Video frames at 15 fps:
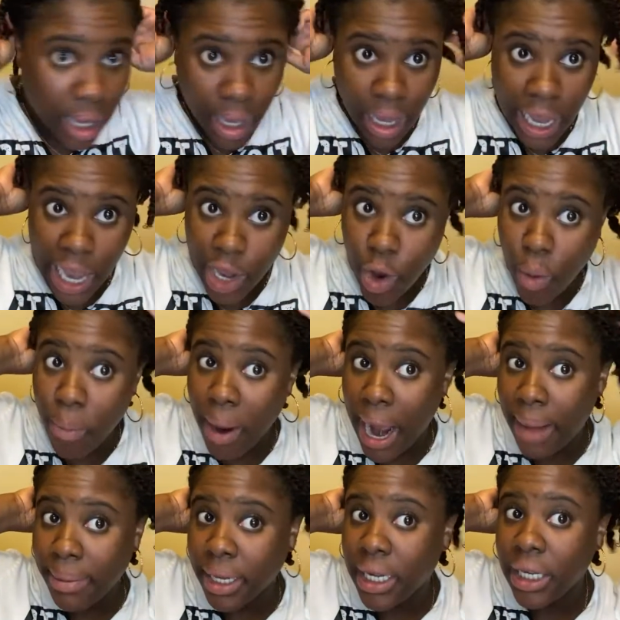And you
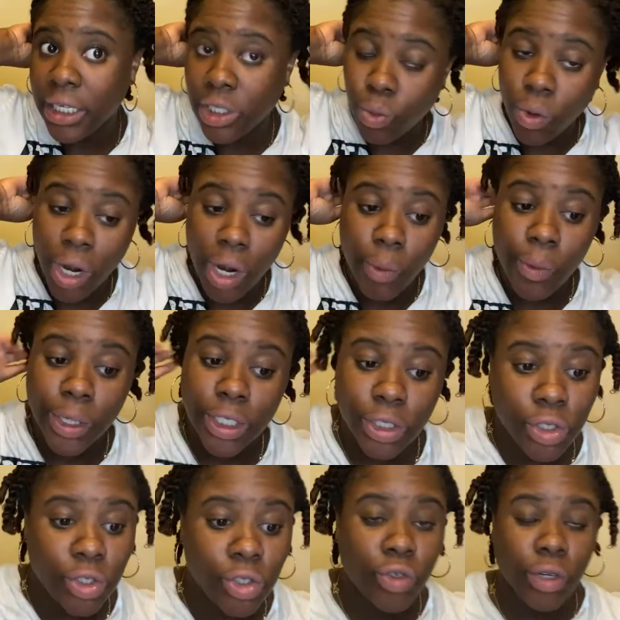probably could just wear it with the
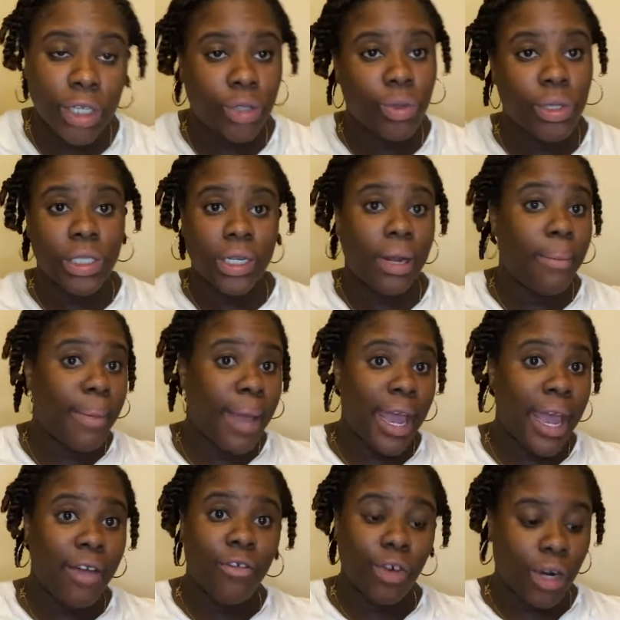two strand twist in the
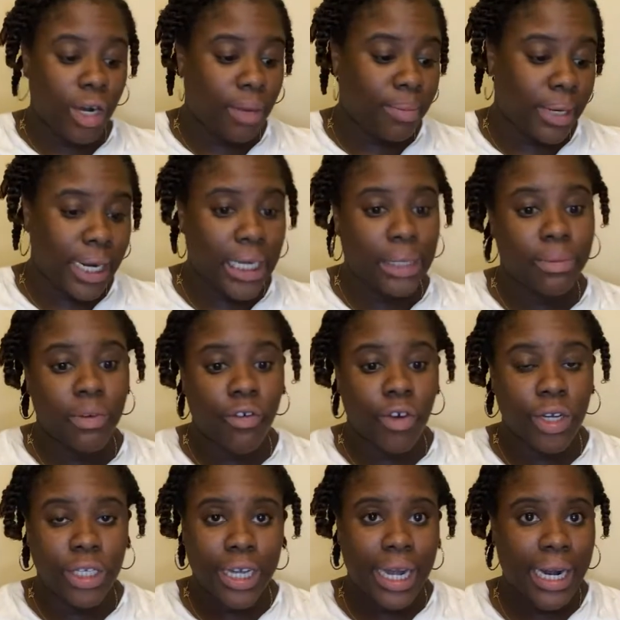back for a couple days before you
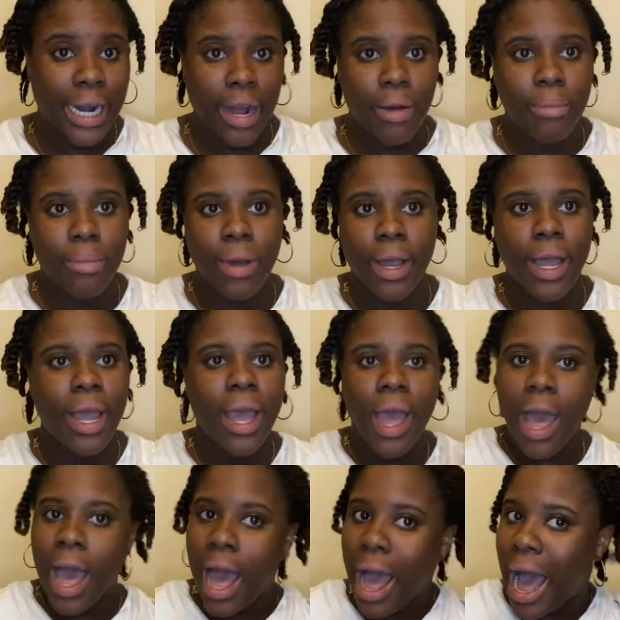take it out. But
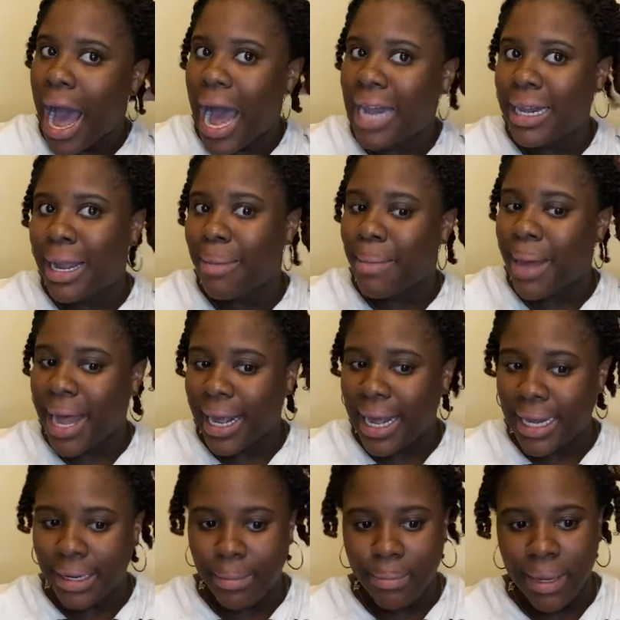I did mine
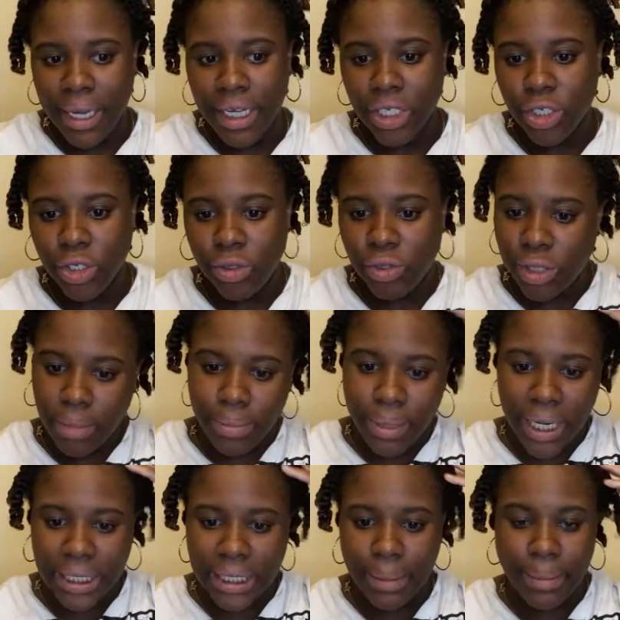kind of big and juicy
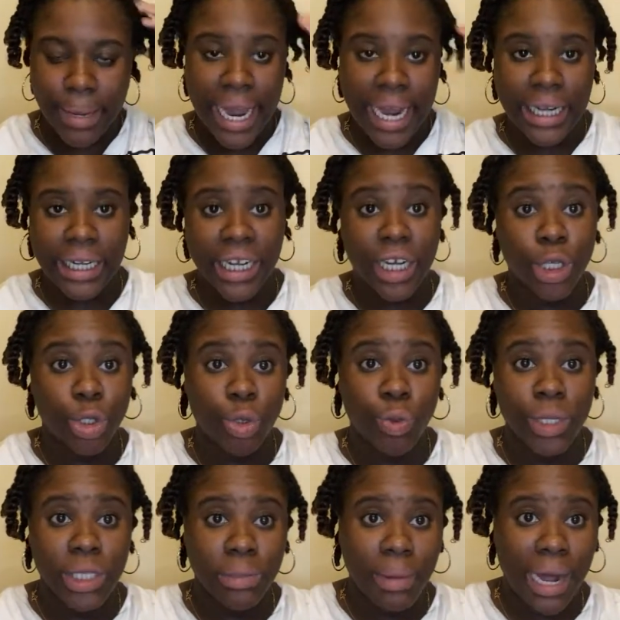because I'm going to actually
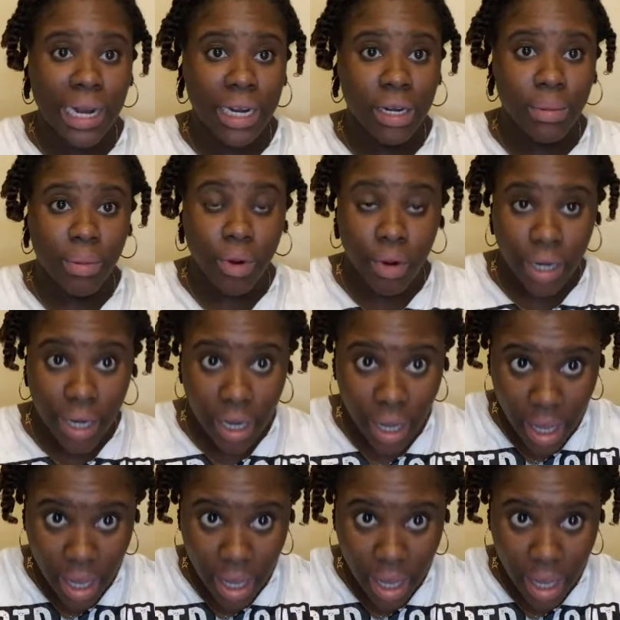untwist mine in the morning.